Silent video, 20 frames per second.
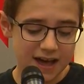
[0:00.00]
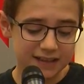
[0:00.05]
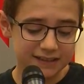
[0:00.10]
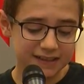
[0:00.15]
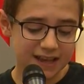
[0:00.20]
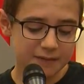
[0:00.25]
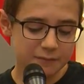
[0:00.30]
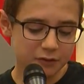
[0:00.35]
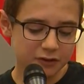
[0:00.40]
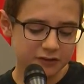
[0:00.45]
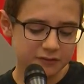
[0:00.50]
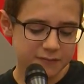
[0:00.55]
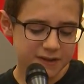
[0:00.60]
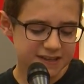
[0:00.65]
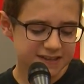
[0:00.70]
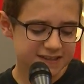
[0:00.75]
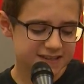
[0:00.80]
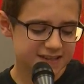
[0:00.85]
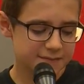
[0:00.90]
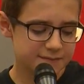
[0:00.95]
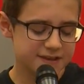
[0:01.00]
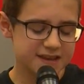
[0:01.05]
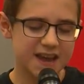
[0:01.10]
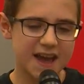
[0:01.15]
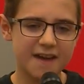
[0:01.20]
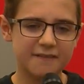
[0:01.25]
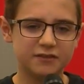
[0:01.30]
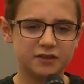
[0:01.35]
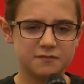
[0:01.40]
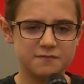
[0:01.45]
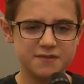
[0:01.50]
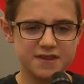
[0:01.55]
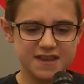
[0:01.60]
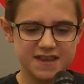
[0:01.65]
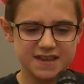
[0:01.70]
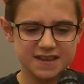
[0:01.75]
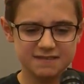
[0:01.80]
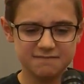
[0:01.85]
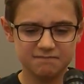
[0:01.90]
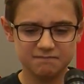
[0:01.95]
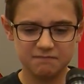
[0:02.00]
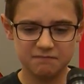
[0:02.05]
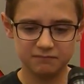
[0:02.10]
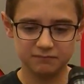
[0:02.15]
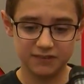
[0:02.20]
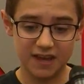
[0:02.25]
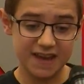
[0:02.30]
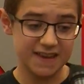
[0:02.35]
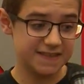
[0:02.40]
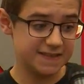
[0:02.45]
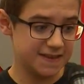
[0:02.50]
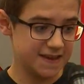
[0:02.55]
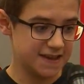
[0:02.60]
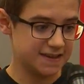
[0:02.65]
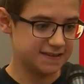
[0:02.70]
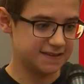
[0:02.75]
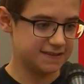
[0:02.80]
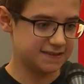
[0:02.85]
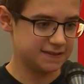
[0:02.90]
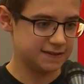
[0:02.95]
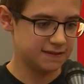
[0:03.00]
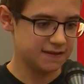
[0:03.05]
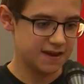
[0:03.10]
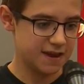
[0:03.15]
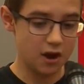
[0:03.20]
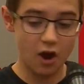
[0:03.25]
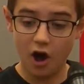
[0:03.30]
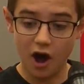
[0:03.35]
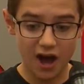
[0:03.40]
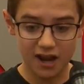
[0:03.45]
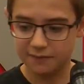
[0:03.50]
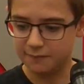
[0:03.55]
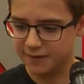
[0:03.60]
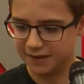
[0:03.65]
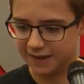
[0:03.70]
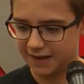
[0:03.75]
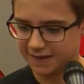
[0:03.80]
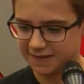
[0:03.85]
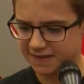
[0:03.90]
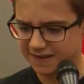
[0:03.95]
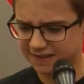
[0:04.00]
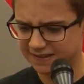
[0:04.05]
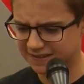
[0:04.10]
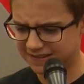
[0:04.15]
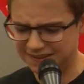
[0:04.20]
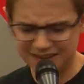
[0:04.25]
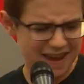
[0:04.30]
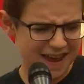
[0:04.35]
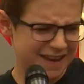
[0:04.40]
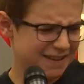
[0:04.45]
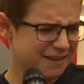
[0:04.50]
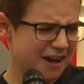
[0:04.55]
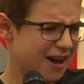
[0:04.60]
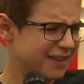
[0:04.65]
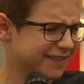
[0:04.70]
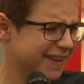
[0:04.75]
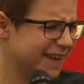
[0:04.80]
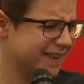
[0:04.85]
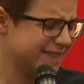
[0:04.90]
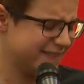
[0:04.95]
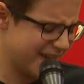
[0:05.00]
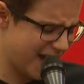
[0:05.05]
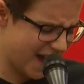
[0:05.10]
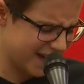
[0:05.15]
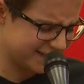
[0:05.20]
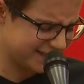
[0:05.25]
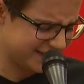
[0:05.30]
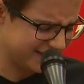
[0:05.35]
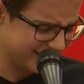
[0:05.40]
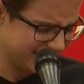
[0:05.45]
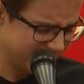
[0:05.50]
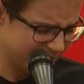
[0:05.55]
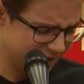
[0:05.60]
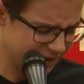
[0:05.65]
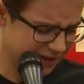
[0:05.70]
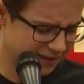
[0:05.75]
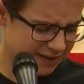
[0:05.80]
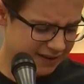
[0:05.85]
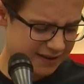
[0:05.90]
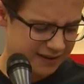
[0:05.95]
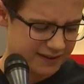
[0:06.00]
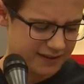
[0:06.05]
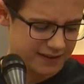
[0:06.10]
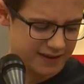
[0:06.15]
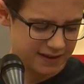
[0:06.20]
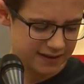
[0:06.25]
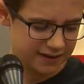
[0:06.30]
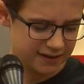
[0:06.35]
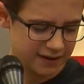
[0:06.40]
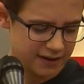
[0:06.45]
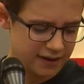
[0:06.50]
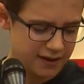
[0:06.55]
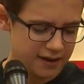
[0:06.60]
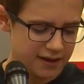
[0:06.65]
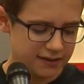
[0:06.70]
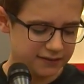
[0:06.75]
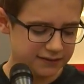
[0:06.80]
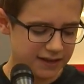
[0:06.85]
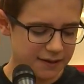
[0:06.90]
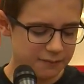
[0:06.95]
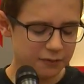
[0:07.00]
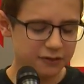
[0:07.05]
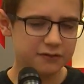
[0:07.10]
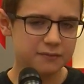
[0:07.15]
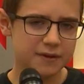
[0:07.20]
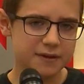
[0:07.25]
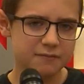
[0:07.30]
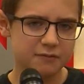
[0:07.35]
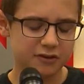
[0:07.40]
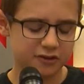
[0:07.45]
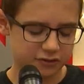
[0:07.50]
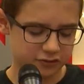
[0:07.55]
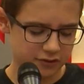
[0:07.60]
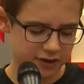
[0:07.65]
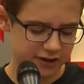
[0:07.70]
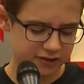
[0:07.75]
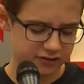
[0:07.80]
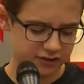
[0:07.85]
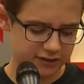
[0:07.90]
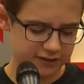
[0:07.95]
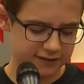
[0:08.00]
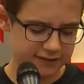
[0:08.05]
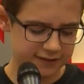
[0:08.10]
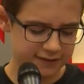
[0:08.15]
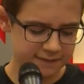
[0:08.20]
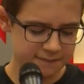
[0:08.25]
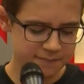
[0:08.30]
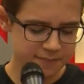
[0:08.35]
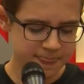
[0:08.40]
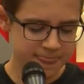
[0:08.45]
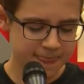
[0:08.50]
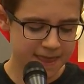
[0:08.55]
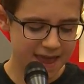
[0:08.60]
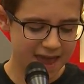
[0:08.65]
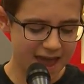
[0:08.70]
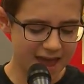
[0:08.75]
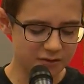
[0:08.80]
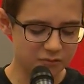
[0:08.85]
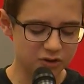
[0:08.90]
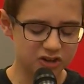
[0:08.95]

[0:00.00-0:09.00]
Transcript: Labels mean something have to be like this. It ought to be like this, and not like that. Labels mean restrictions, and